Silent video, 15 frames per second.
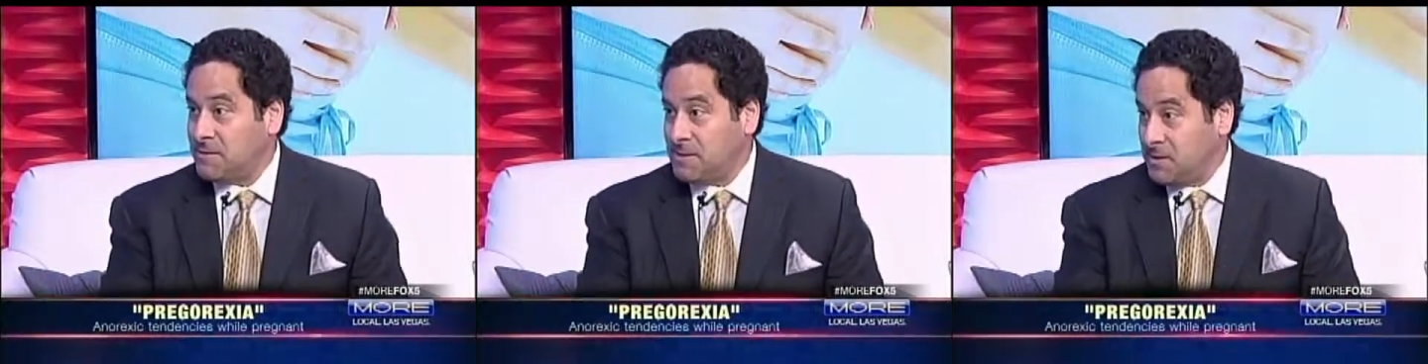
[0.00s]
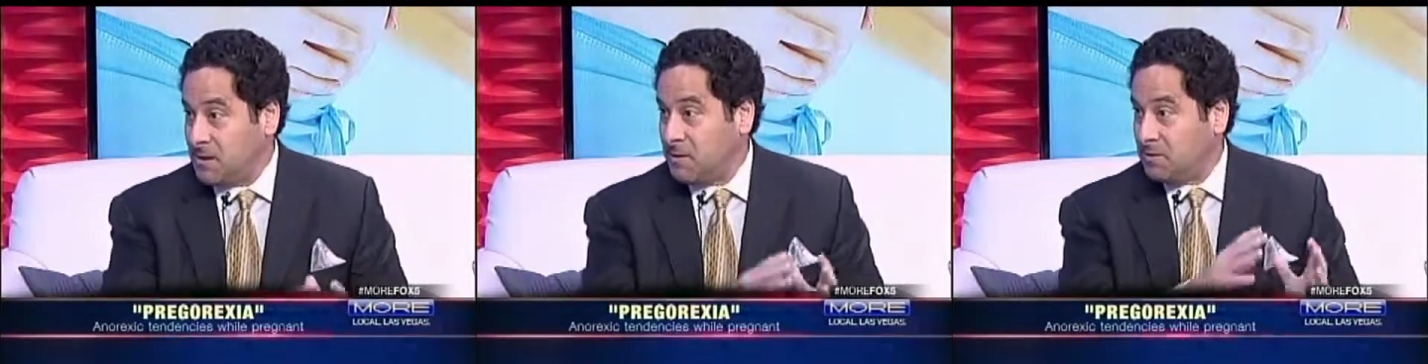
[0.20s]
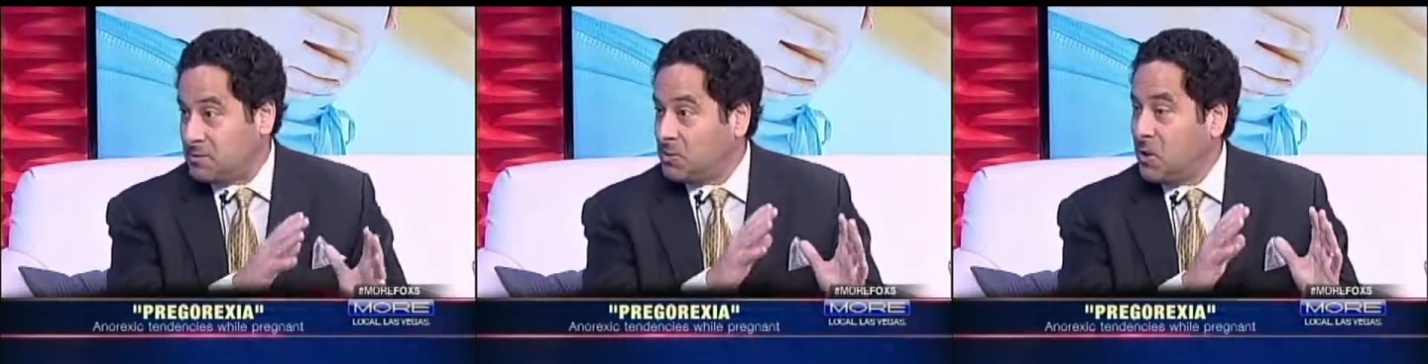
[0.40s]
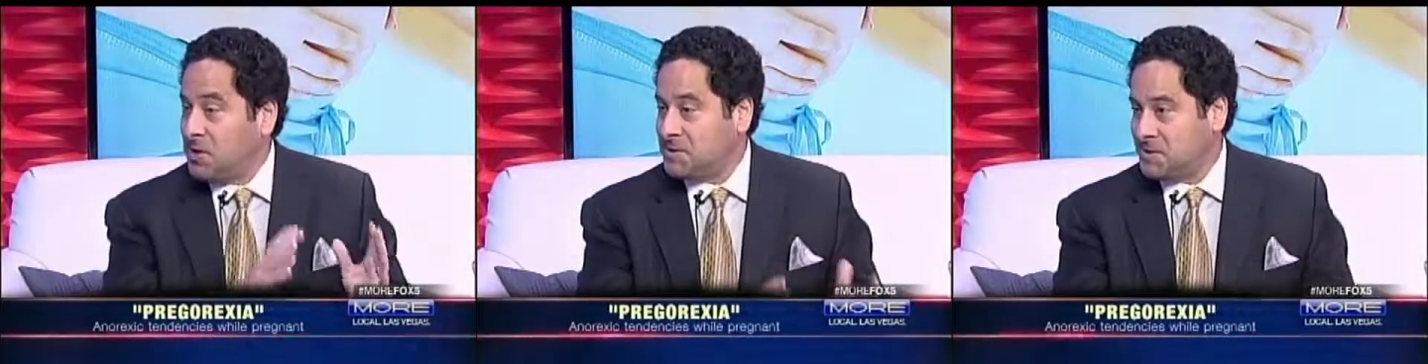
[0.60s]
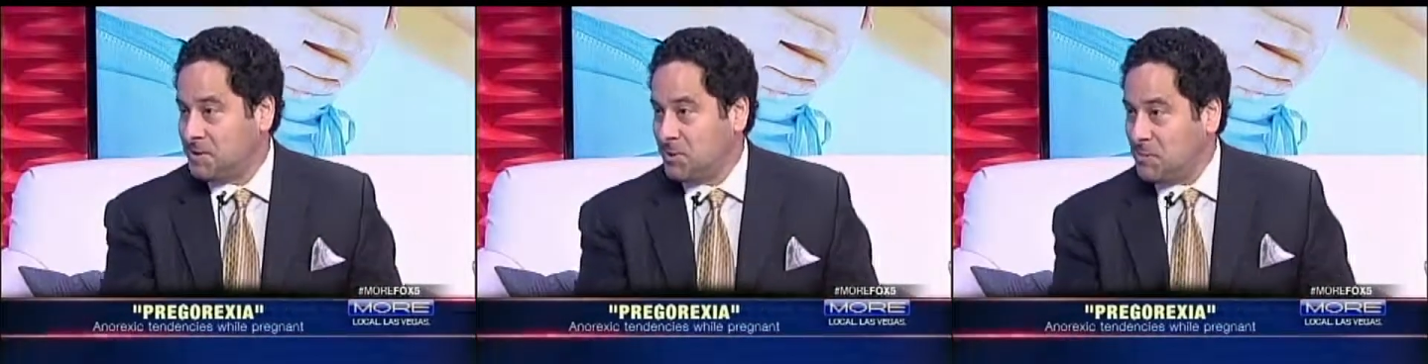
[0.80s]
they're
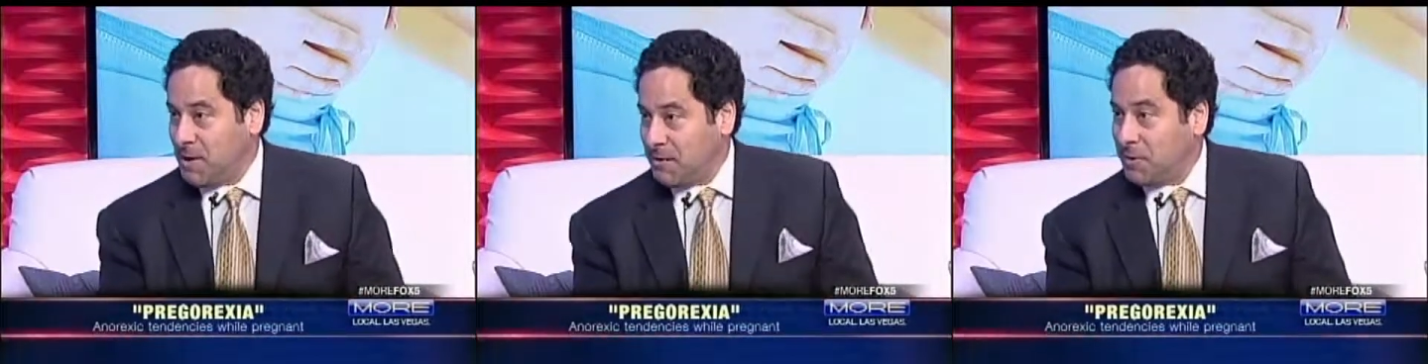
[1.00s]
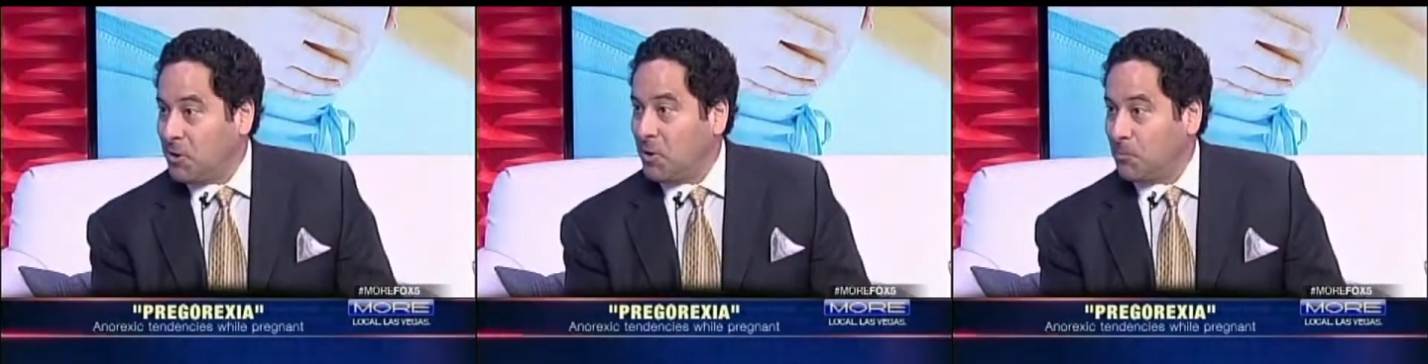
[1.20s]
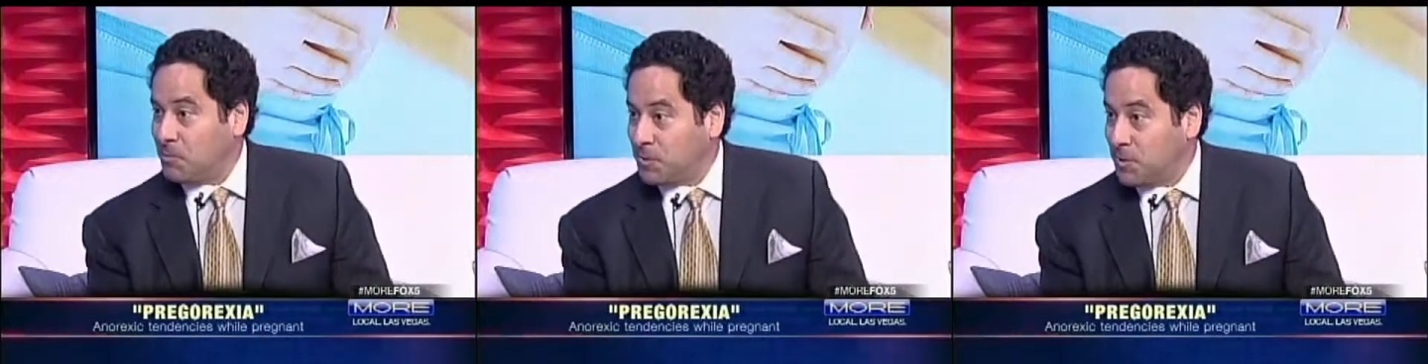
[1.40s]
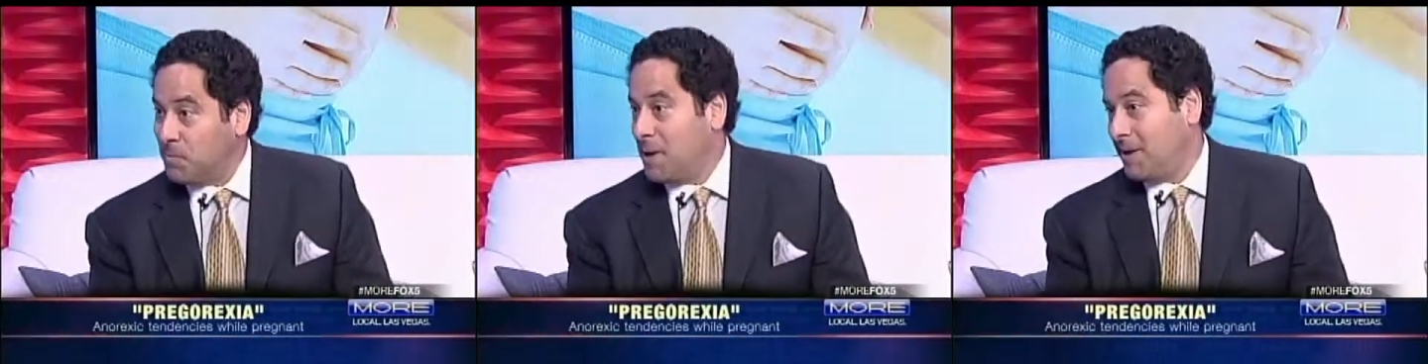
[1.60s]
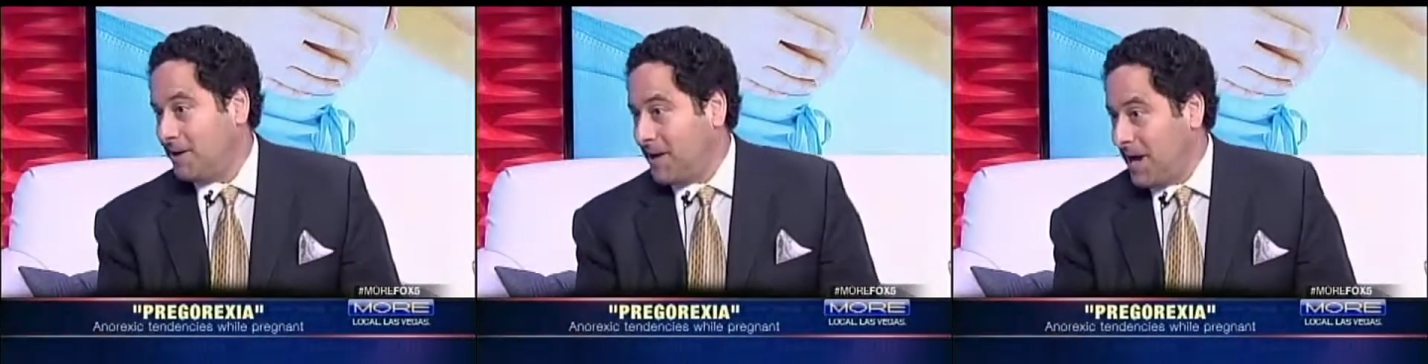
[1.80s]
causing their baby harm with the
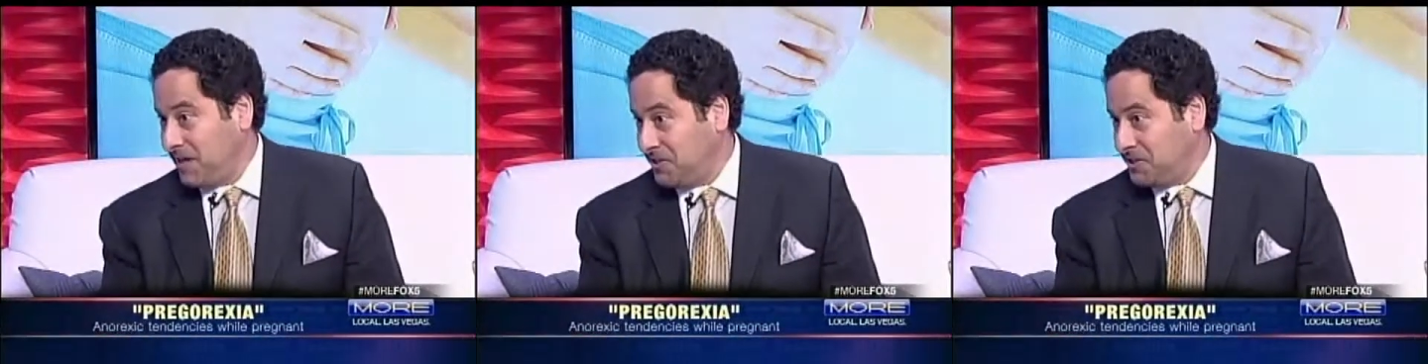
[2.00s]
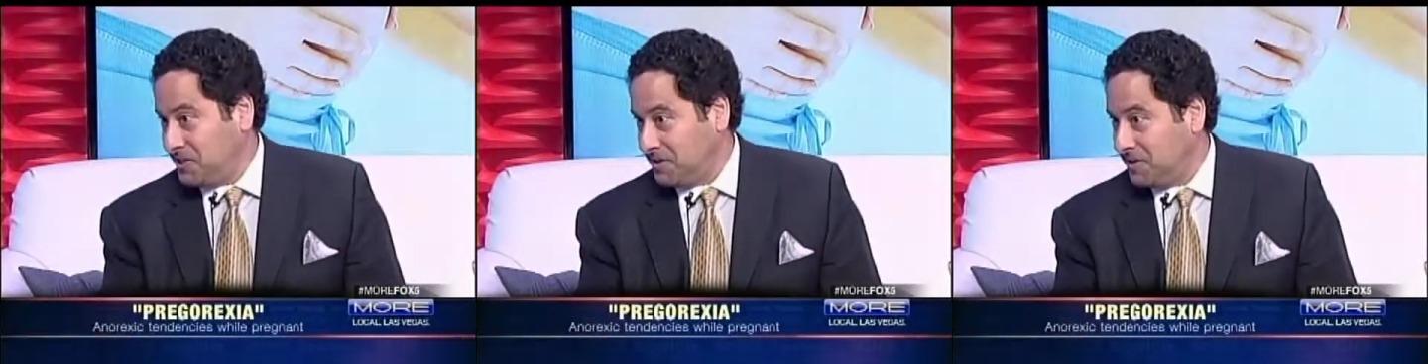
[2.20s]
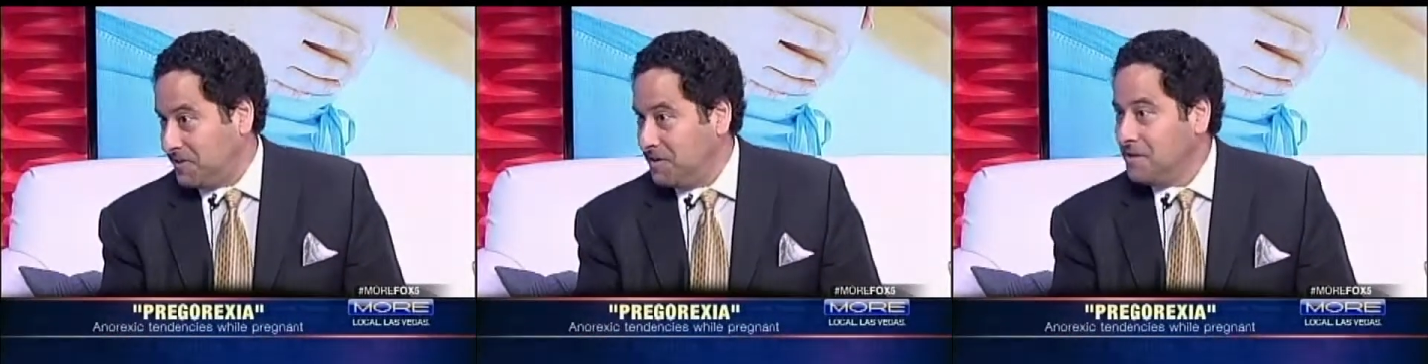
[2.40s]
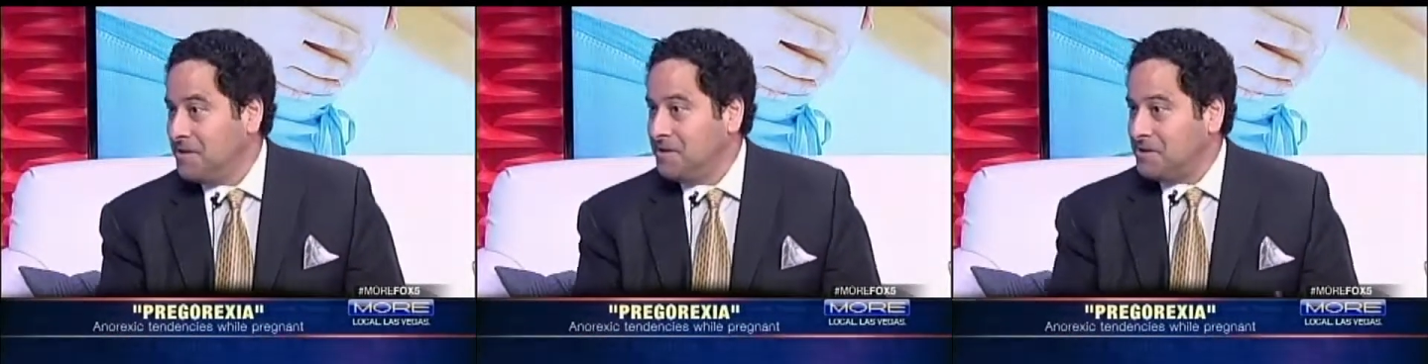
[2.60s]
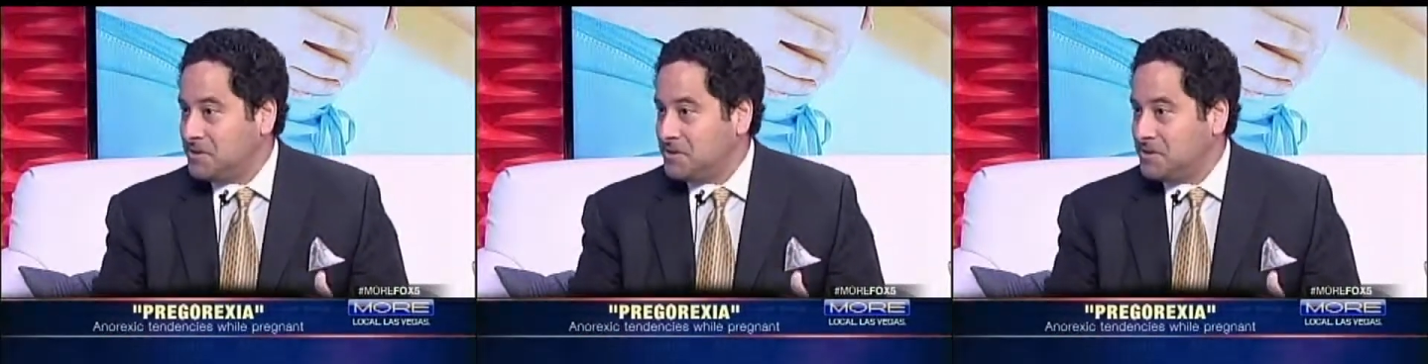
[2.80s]
medication. Mm -hmm.